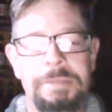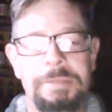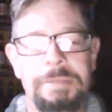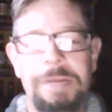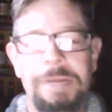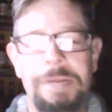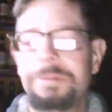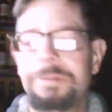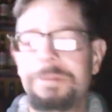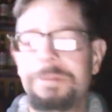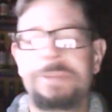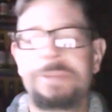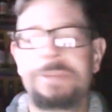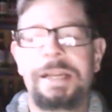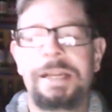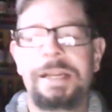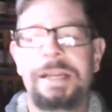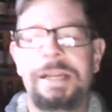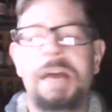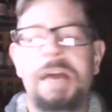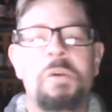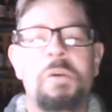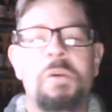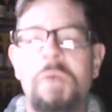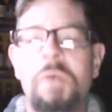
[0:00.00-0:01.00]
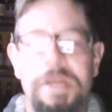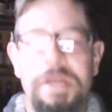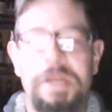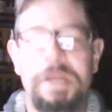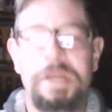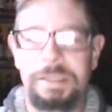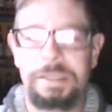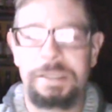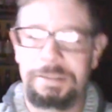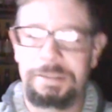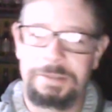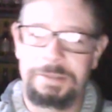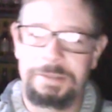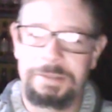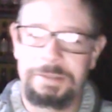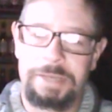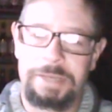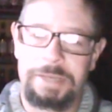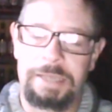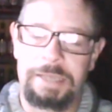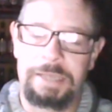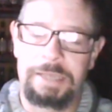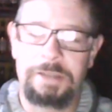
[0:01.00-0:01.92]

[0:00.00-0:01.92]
I'm just saying I don't want it. Okay,